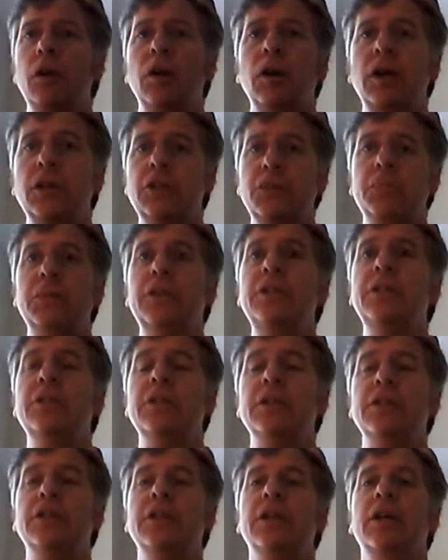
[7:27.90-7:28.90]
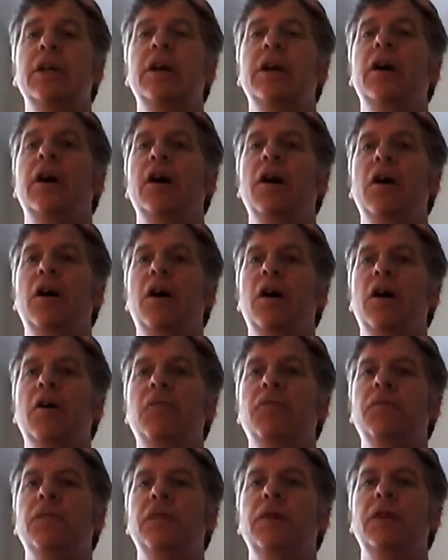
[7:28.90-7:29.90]
experiences
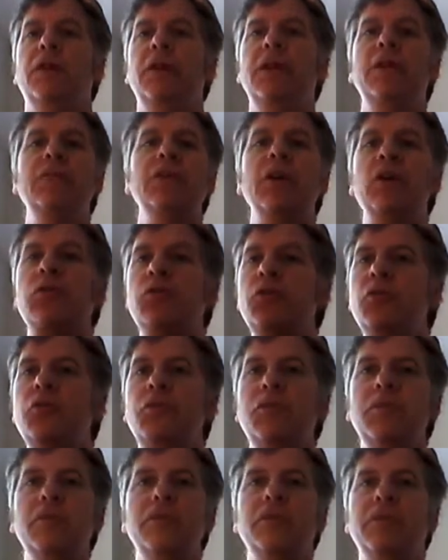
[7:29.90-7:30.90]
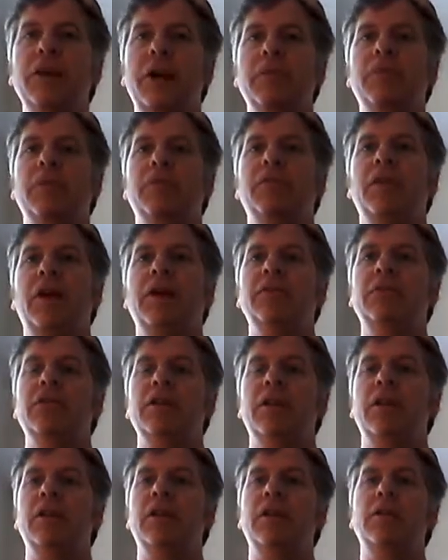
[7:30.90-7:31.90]
of living a new type of
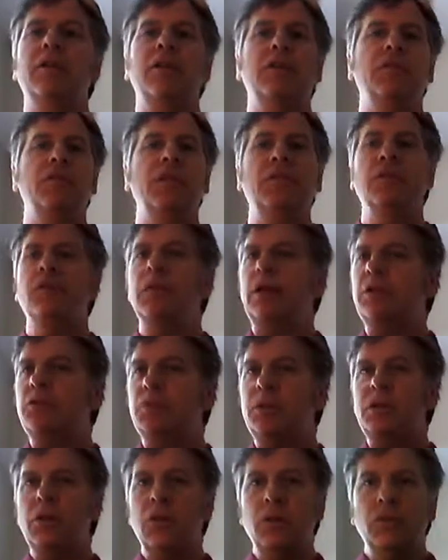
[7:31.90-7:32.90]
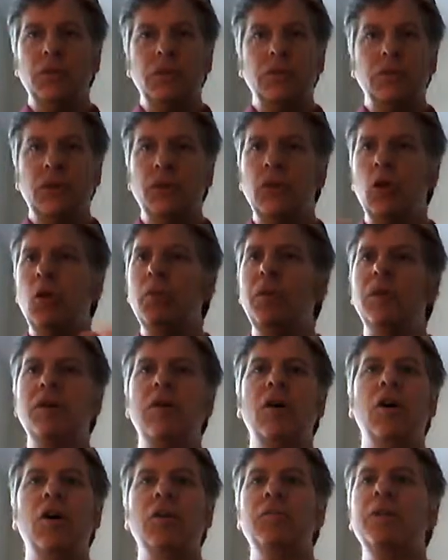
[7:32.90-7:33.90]
lifestyle. As we know, the global
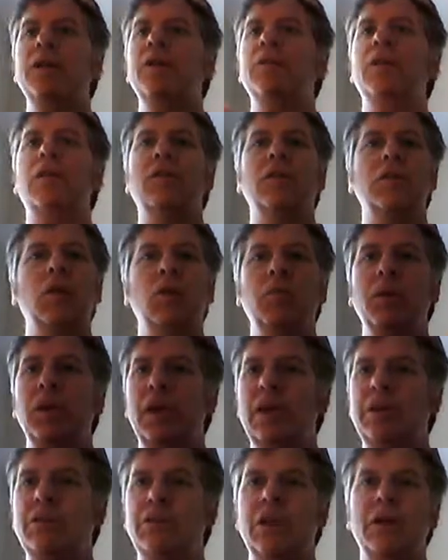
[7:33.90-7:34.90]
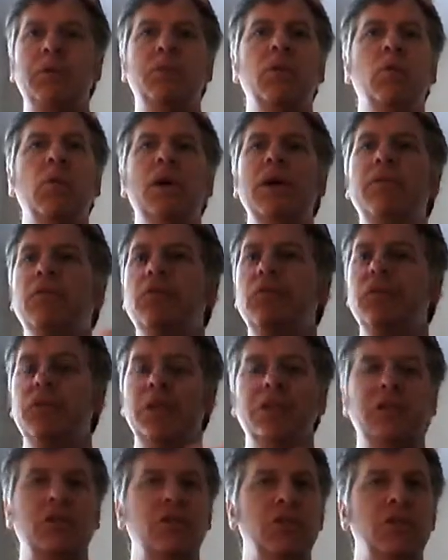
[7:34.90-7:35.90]
economy and the global landscape and the way of doing
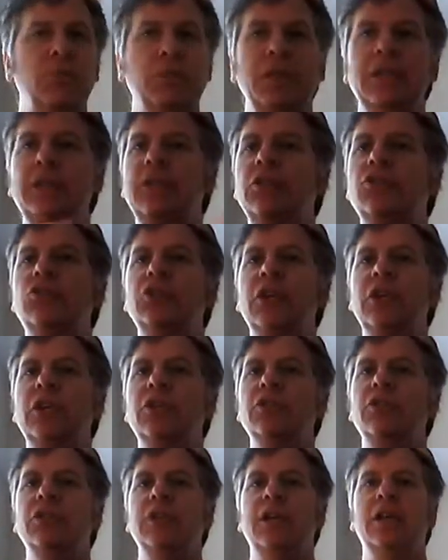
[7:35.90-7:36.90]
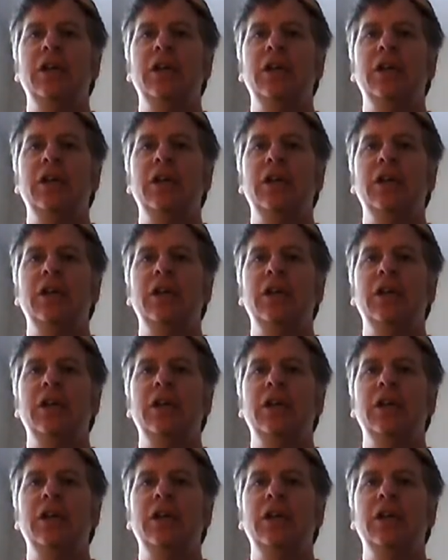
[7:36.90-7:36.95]
things has completely changed.